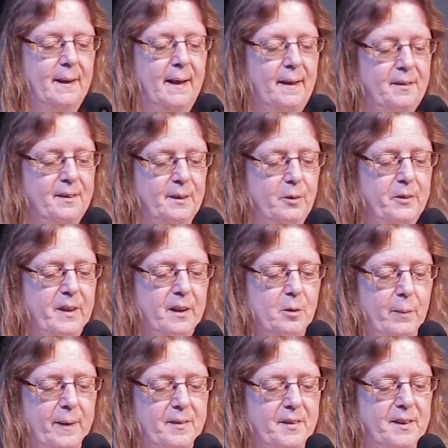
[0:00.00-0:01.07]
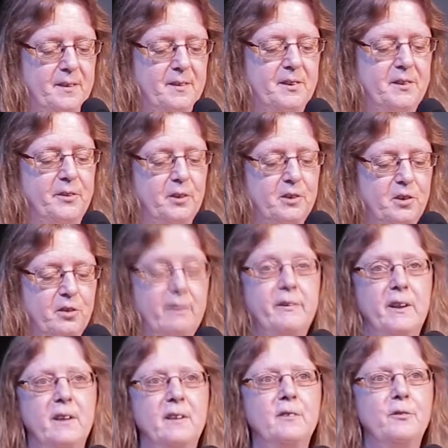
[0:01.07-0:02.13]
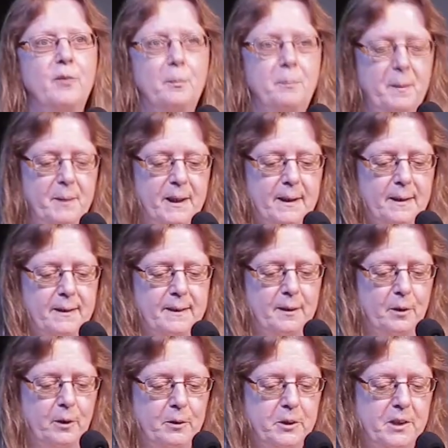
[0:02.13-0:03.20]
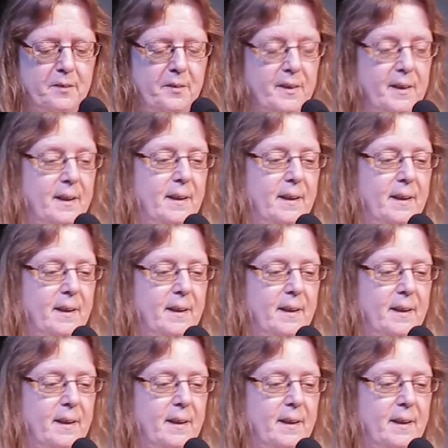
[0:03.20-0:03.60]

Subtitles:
as those are questions not trivial for biblical theologians,